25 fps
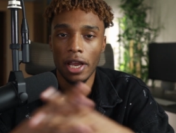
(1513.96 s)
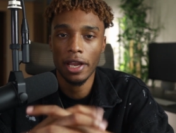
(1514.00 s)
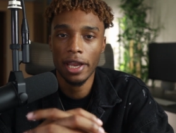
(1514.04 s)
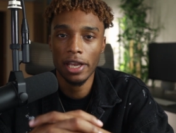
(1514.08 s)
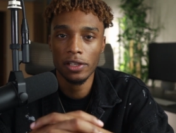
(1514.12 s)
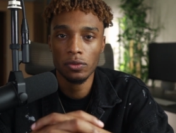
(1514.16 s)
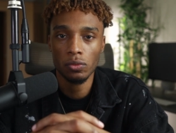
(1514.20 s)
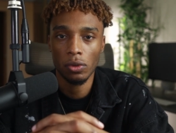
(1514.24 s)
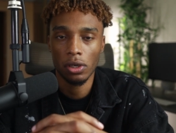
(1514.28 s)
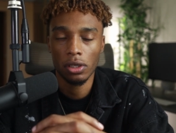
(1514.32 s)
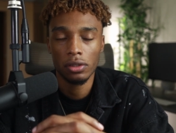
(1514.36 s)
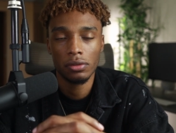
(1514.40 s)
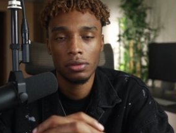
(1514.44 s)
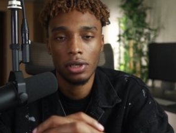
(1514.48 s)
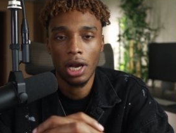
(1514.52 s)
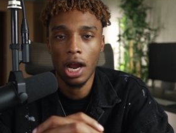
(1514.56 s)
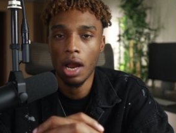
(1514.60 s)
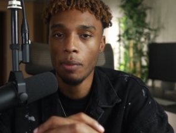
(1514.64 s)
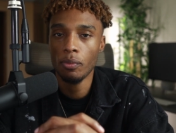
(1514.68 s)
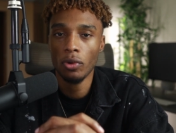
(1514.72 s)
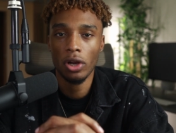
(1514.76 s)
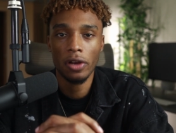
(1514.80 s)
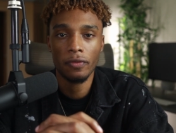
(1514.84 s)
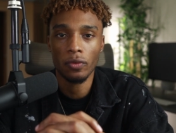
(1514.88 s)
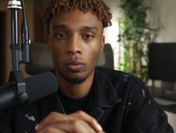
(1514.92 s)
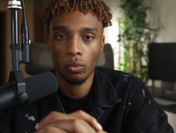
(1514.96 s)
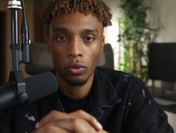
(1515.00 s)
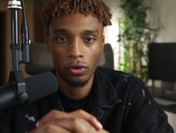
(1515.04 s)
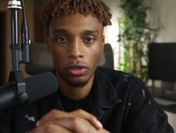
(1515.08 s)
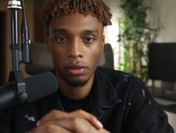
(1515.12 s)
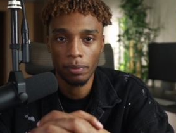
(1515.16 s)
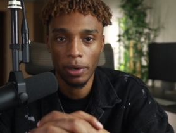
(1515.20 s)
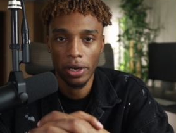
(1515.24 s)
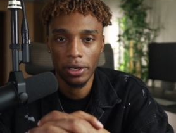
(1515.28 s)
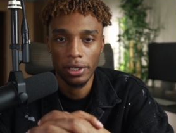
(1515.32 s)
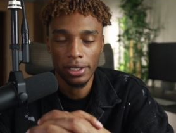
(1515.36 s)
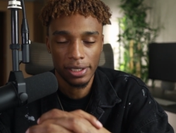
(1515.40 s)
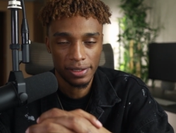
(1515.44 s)
And guess what? I'm not even worried
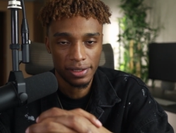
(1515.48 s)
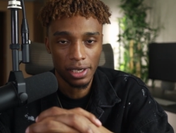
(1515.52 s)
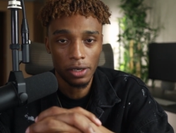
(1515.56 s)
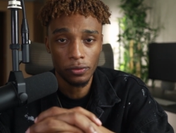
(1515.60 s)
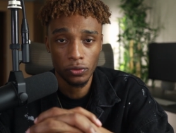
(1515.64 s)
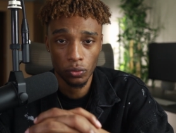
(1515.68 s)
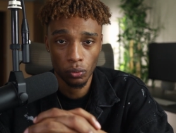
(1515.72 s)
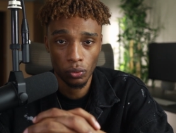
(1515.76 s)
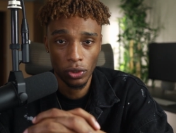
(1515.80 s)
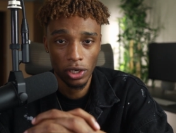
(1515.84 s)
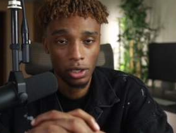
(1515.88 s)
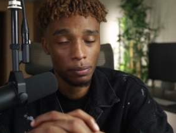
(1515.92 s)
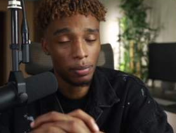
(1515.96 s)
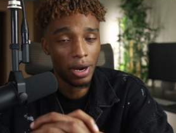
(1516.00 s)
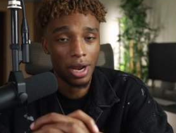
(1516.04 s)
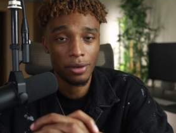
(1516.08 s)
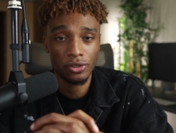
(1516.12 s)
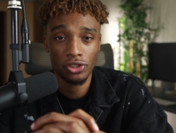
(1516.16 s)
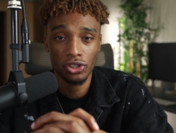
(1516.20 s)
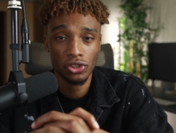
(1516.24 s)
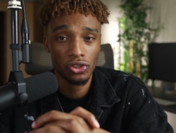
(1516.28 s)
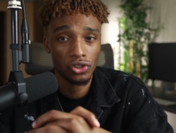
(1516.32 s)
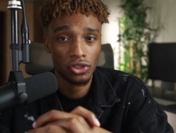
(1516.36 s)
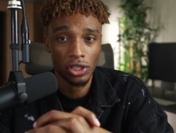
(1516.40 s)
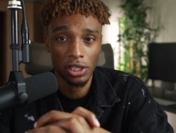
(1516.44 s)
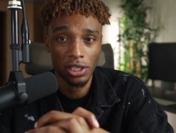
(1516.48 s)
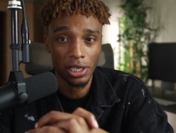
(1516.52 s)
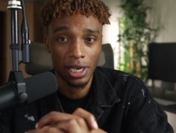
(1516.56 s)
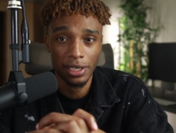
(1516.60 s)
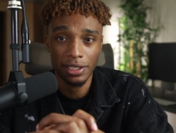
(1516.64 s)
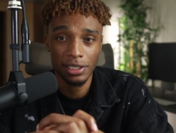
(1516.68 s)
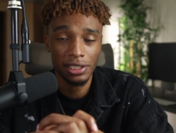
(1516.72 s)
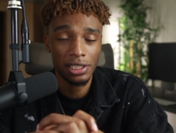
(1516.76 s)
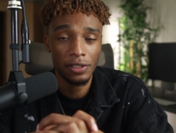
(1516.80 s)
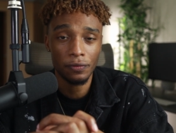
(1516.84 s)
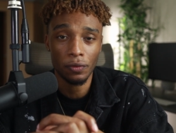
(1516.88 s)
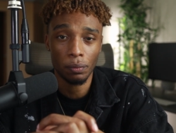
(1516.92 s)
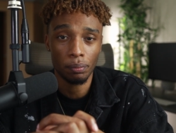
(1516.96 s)
about it. It sounds weird, but I just genuinely, I
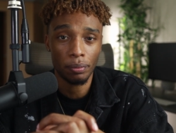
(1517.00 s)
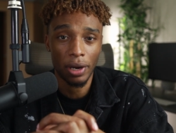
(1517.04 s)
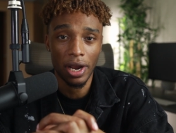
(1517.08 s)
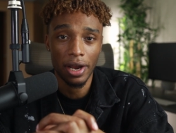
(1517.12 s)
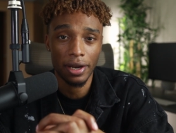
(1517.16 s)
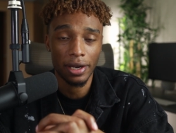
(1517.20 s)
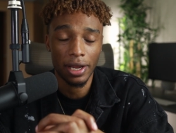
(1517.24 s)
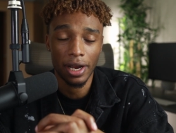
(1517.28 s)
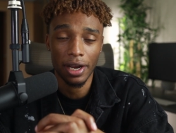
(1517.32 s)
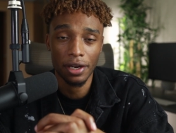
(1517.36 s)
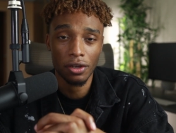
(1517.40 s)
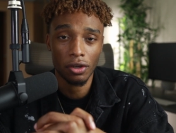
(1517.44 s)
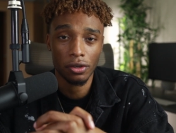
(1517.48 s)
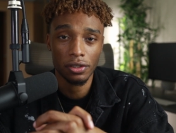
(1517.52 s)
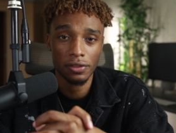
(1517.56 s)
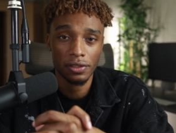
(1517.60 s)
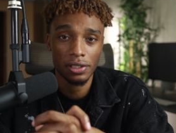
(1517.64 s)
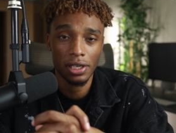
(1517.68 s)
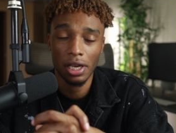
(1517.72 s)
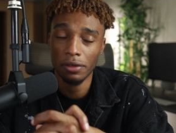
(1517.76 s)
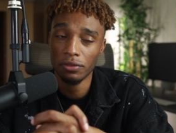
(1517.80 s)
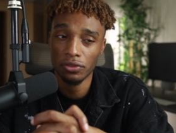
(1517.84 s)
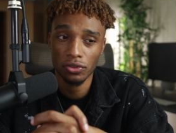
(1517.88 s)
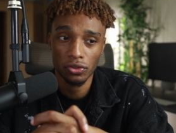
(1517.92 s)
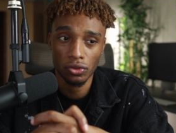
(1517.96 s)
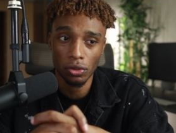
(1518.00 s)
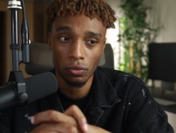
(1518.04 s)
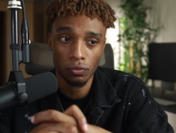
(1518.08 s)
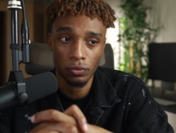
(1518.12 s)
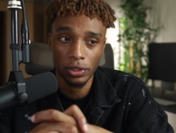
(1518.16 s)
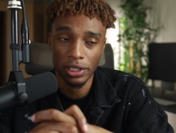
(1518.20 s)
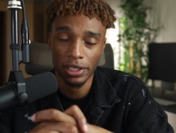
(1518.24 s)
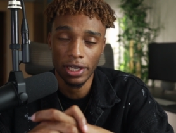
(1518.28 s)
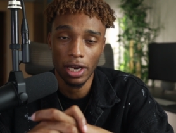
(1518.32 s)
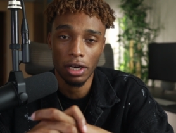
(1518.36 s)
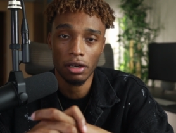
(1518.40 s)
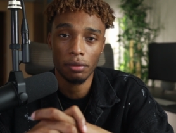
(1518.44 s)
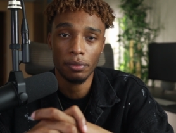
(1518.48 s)
didn't even bat an eye, honestly. I just don't
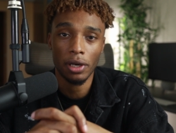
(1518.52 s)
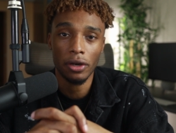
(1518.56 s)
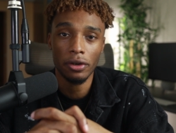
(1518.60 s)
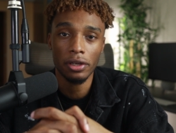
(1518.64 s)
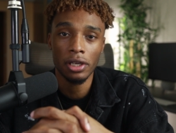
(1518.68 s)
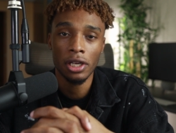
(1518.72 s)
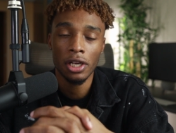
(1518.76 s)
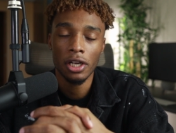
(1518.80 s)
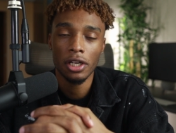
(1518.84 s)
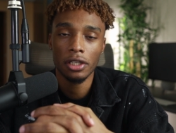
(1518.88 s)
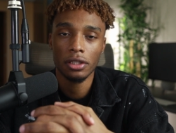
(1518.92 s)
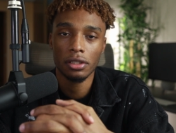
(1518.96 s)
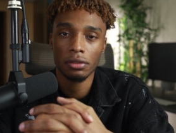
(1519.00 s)
really care about it.